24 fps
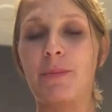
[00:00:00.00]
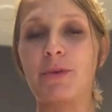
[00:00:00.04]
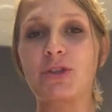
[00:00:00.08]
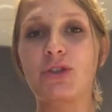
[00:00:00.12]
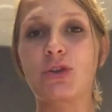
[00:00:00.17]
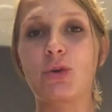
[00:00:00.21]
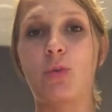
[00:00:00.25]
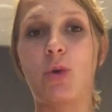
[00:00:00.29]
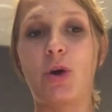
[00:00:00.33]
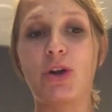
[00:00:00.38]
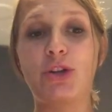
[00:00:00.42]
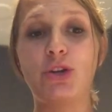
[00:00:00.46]

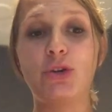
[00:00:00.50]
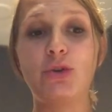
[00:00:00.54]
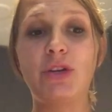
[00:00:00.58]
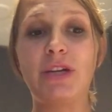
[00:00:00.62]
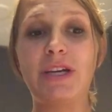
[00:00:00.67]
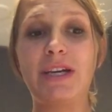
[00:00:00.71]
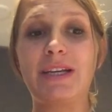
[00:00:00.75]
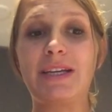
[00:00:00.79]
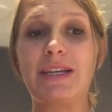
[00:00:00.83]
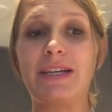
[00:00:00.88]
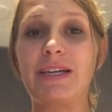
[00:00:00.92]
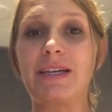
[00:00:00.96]
So what you
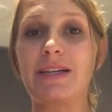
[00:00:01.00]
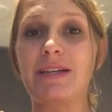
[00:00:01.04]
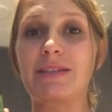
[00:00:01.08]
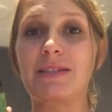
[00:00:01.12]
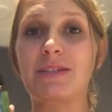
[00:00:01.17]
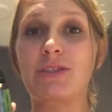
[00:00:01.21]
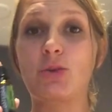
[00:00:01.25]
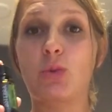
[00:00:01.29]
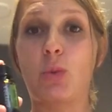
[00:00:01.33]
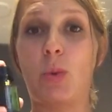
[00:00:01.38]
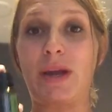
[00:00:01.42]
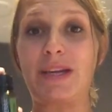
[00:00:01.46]
need
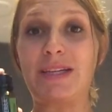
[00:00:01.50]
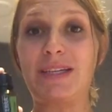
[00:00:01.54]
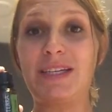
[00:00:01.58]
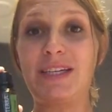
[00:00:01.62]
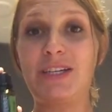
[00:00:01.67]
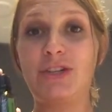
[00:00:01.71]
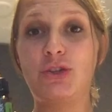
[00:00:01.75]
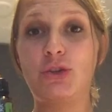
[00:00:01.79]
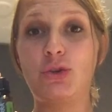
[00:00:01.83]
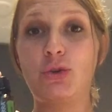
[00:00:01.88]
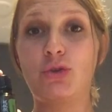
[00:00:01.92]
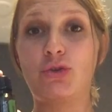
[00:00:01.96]
is
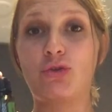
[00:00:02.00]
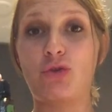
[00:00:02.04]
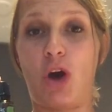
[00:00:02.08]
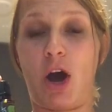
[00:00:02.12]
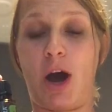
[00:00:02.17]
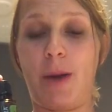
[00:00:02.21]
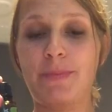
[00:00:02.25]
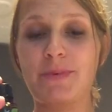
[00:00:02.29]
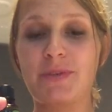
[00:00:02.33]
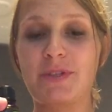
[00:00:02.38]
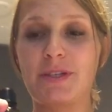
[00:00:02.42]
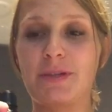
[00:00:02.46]
22
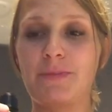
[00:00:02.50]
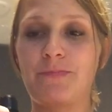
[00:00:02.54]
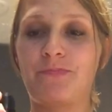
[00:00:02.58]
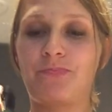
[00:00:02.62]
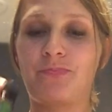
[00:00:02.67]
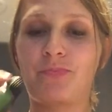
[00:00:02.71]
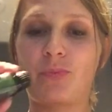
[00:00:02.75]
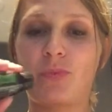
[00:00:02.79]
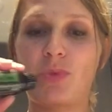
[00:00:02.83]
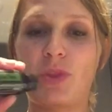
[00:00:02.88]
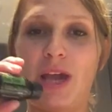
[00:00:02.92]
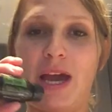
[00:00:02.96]
drops,
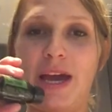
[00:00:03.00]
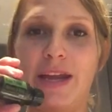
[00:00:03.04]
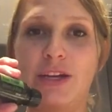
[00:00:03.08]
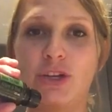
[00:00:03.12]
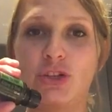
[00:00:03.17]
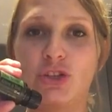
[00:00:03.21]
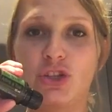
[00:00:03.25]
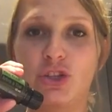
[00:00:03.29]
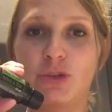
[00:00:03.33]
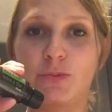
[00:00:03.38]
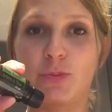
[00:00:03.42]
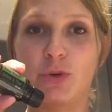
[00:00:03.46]
and
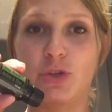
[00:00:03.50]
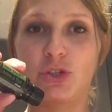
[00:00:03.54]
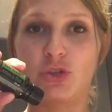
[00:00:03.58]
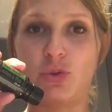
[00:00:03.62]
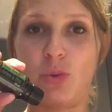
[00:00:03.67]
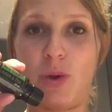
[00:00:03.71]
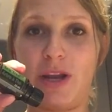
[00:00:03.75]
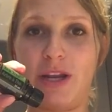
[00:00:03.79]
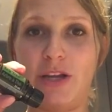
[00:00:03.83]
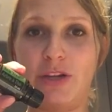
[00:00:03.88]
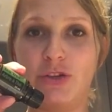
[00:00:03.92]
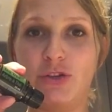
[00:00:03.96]
you just put
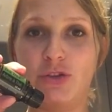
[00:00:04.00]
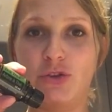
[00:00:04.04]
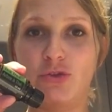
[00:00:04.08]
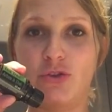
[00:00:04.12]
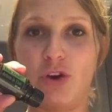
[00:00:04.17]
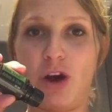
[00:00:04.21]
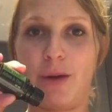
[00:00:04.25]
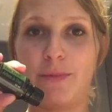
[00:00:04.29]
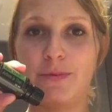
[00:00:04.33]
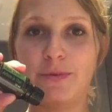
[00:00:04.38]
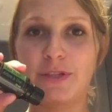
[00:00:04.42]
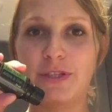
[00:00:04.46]
22
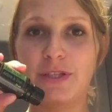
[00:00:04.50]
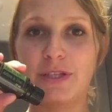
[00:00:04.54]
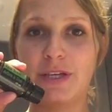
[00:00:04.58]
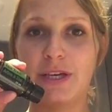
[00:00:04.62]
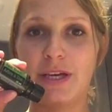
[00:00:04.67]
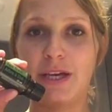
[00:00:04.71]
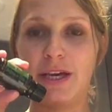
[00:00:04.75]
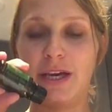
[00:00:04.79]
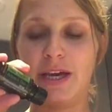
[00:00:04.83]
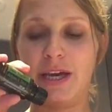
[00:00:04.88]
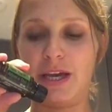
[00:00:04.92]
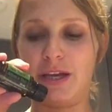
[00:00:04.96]
drops
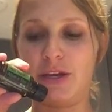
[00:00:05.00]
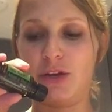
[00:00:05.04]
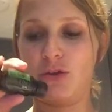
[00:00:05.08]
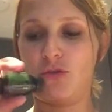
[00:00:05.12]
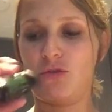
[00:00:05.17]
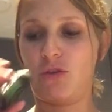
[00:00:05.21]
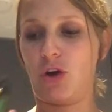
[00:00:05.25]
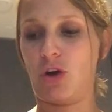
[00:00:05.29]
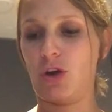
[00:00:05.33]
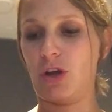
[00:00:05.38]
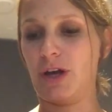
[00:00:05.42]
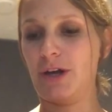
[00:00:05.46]
in your
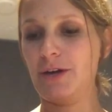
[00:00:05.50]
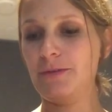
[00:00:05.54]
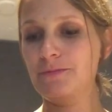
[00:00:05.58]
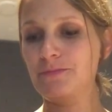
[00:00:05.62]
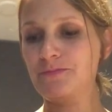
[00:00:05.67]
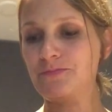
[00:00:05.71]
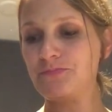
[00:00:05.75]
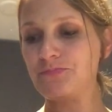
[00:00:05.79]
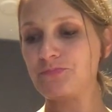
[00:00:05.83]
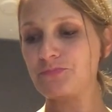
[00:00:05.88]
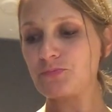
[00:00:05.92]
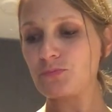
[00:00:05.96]
roller.
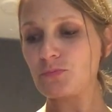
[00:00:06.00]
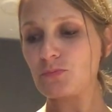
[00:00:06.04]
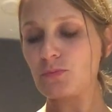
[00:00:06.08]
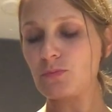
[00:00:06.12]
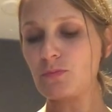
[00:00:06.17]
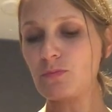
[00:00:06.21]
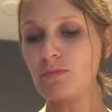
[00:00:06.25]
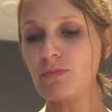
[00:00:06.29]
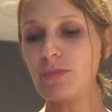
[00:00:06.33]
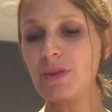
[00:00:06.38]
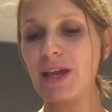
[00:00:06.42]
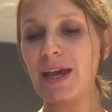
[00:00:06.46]

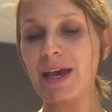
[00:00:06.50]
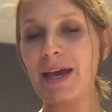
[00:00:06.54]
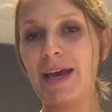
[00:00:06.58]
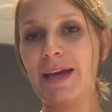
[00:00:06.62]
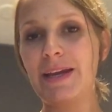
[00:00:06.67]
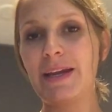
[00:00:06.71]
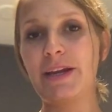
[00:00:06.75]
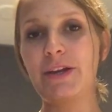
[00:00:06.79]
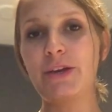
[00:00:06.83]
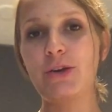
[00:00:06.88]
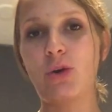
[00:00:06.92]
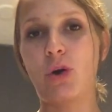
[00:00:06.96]

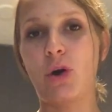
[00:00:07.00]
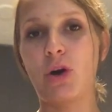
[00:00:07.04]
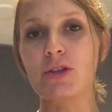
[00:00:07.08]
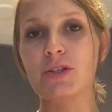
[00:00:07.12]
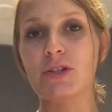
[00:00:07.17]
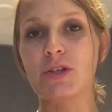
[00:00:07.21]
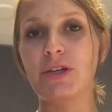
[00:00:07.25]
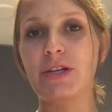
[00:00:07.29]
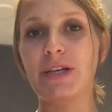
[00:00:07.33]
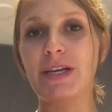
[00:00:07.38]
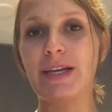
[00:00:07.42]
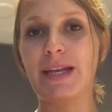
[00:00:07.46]
And then you
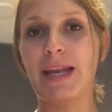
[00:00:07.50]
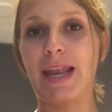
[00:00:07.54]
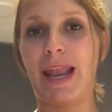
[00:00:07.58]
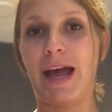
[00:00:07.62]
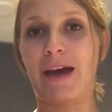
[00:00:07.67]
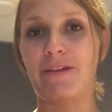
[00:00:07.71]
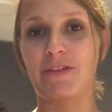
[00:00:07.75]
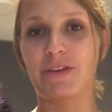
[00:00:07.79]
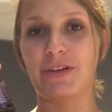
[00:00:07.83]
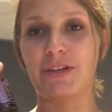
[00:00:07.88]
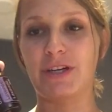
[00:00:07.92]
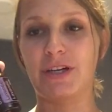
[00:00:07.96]
also need
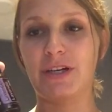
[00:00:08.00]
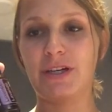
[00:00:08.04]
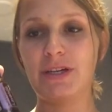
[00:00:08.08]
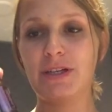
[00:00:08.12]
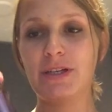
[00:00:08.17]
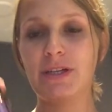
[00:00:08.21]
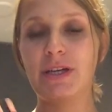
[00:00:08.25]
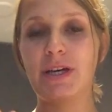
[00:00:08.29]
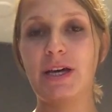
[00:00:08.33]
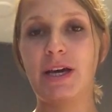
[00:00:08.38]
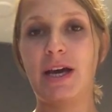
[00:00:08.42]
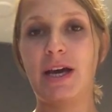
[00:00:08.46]
lavender.